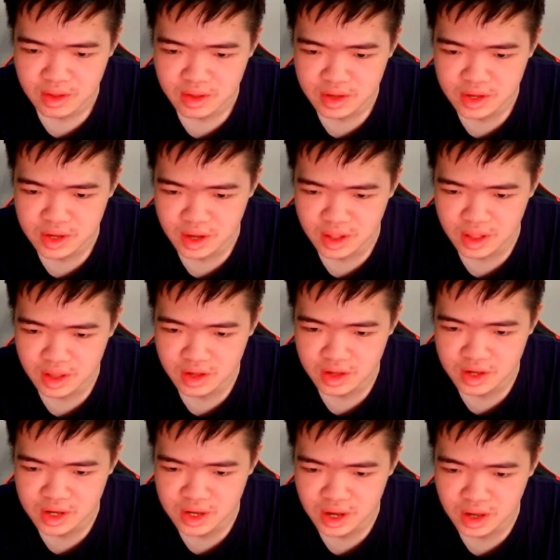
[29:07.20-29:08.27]
see. Let's
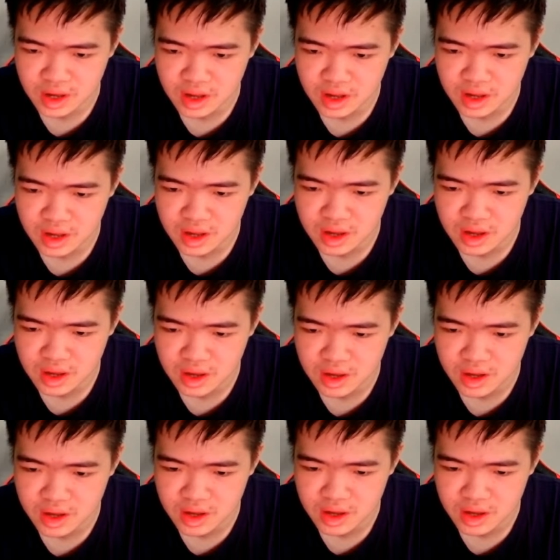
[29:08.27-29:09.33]
see.
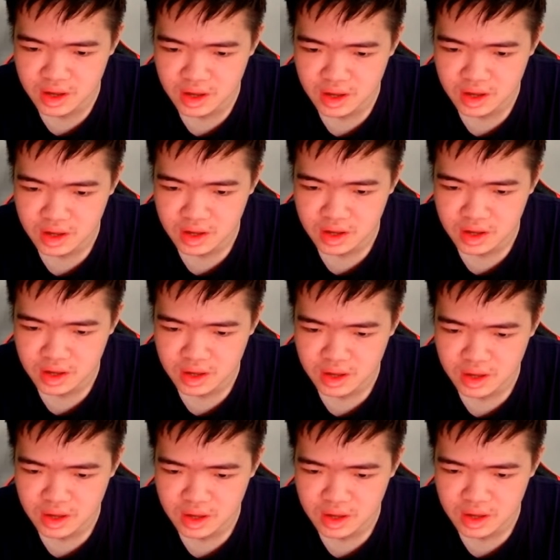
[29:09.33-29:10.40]
You
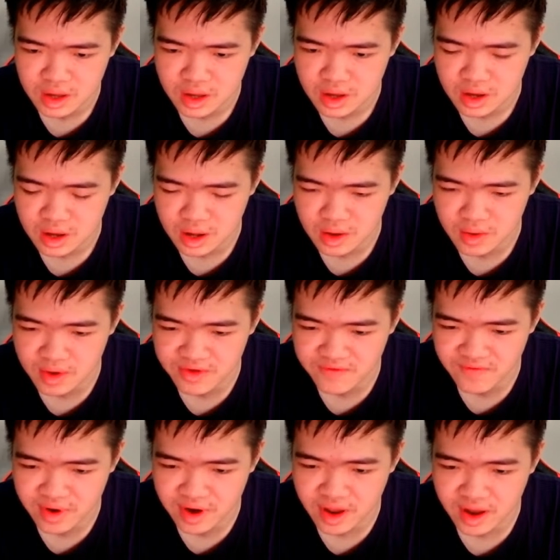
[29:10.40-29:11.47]
know what's
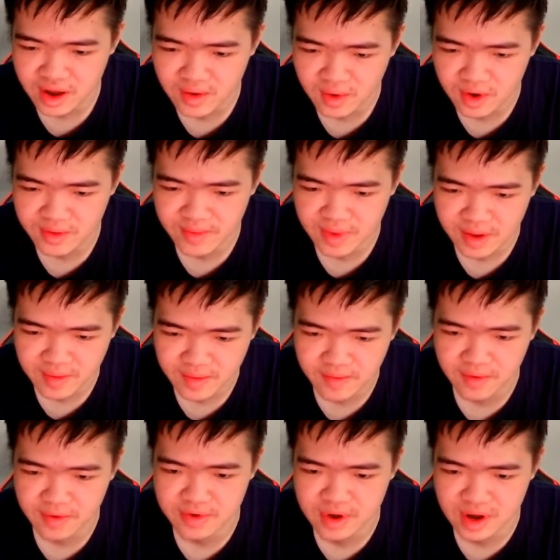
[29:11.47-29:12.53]
funny? I got Wasp
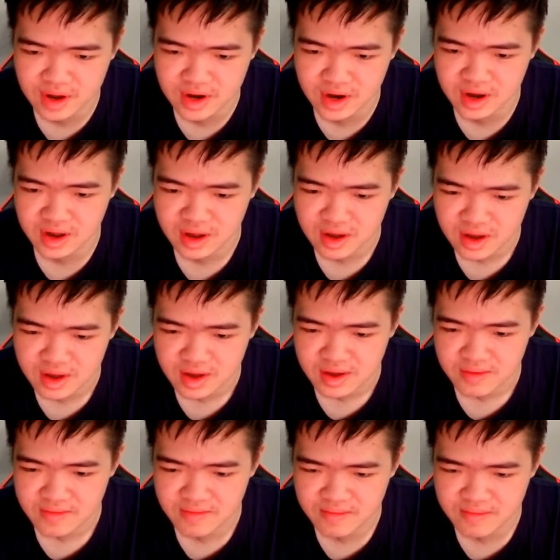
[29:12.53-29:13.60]
before JJ.
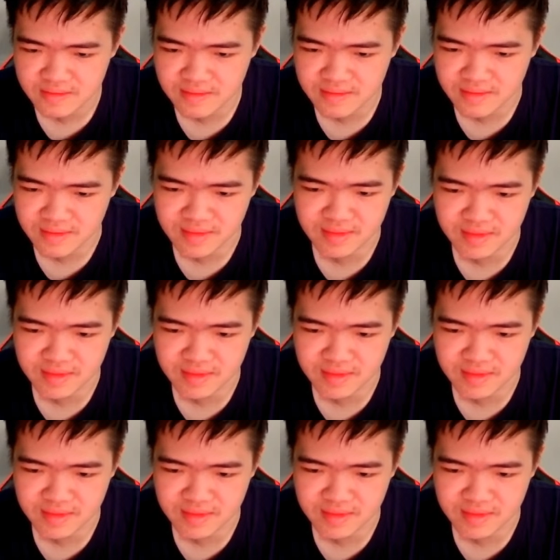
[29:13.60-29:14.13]
Hmm.